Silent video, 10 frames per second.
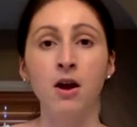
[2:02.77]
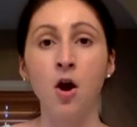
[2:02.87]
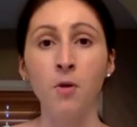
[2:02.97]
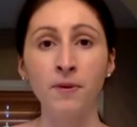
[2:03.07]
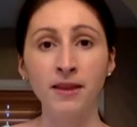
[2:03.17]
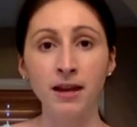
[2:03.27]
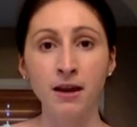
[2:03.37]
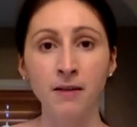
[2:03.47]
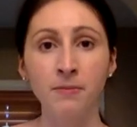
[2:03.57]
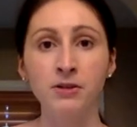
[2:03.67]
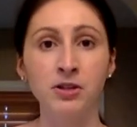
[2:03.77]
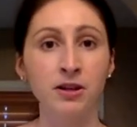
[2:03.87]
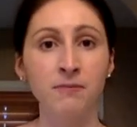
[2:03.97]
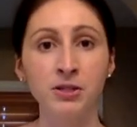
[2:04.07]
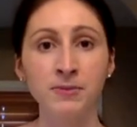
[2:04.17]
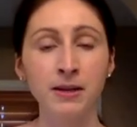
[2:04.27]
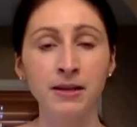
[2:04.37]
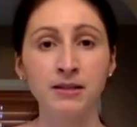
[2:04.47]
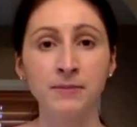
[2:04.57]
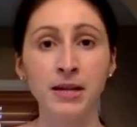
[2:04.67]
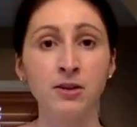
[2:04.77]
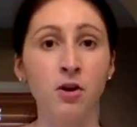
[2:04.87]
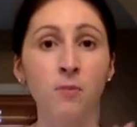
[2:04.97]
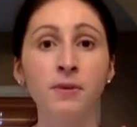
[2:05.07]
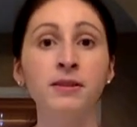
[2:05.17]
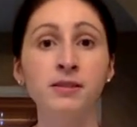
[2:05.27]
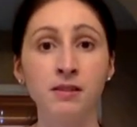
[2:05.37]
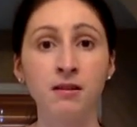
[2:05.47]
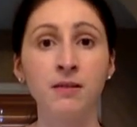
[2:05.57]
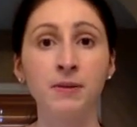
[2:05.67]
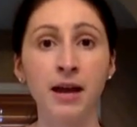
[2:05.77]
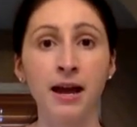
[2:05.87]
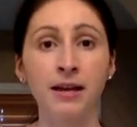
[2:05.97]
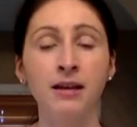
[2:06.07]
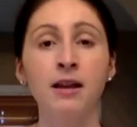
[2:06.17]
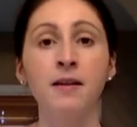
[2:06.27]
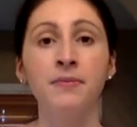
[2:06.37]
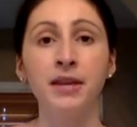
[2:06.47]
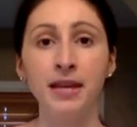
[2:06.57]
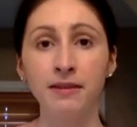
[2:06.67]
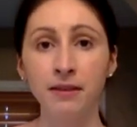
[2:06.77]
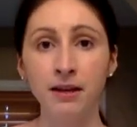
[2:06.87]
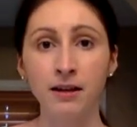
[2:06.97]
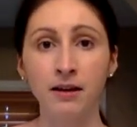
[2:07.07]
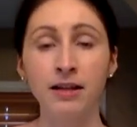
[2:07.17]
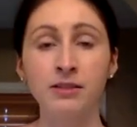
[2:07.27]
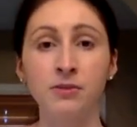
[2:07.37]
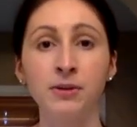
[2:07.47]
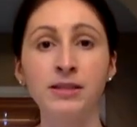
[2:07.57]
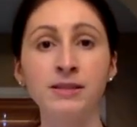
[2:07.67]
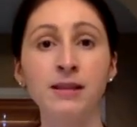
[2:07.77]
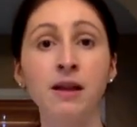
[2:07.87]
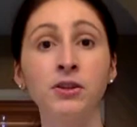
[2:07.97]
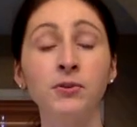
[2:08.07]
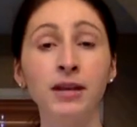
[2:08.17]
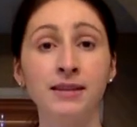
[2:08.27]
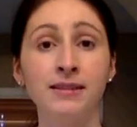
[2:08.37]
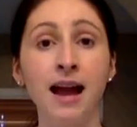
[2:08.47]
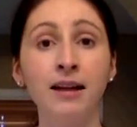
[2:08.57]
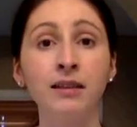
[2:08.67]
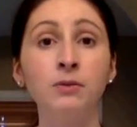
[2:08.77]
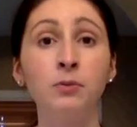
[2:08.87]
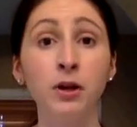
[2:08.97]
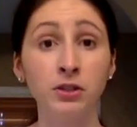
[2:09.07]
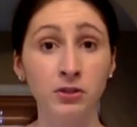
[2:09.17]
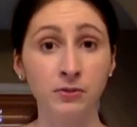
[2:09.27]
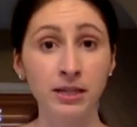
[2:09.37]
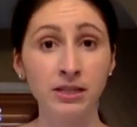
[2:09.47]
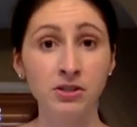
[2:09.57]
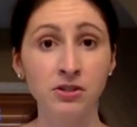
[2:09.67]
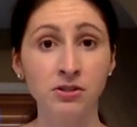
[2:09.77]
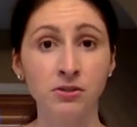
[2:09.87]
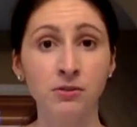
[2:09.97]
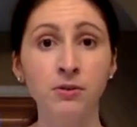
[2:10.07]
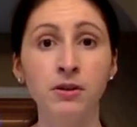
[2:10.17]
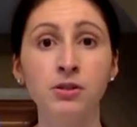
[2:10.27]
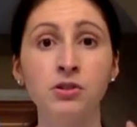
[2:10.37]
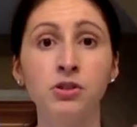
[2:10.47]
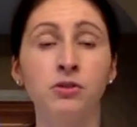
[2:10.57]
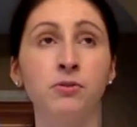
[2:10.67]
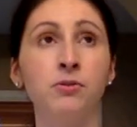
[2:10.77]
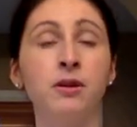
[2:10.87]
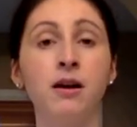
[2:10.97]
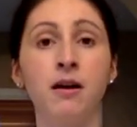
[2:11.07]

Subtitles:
open that up, turn on Beachbody On Demand, open the startup guide. In there, it's going to tell you exactly what you need to do to